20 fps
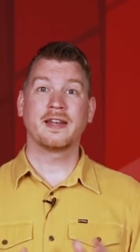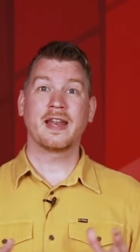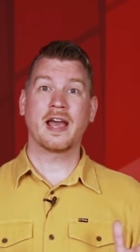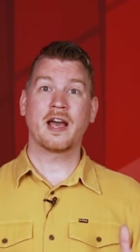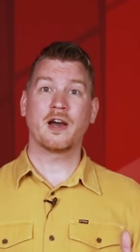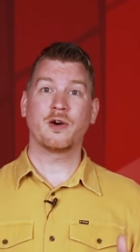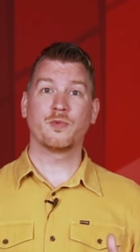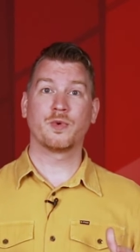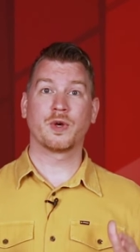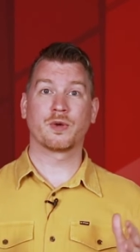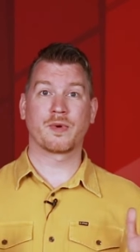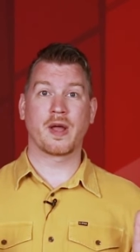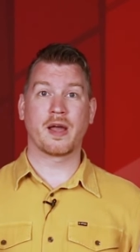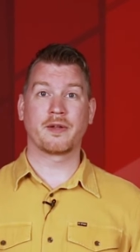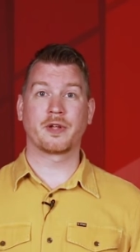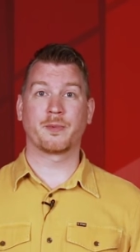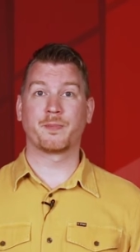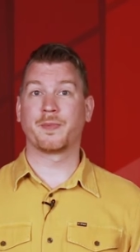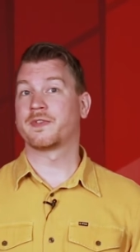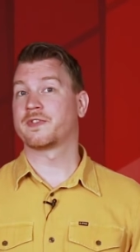now we'll
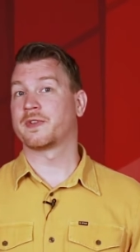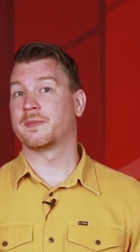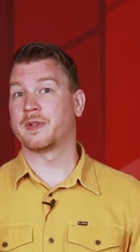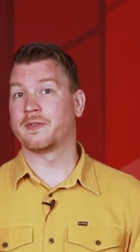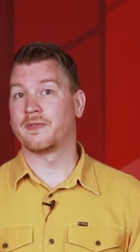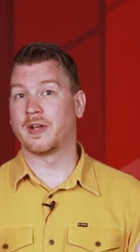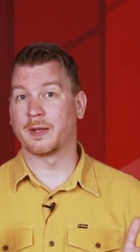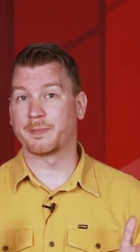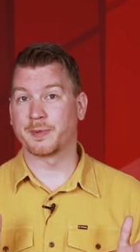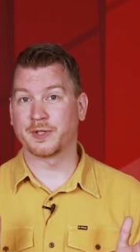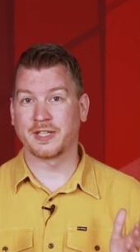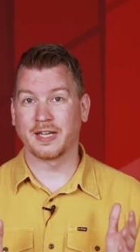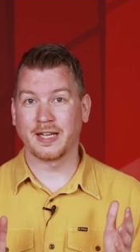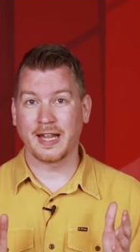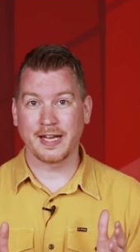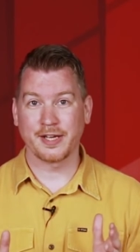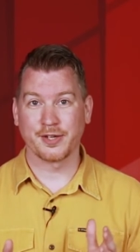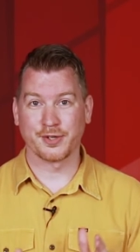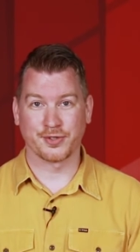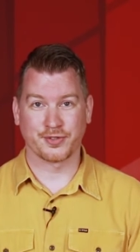round up with some developer
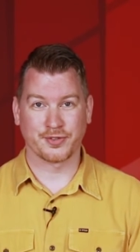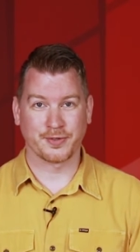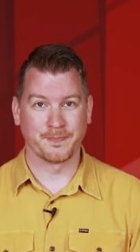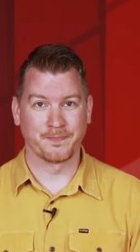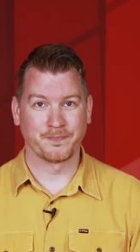delighters.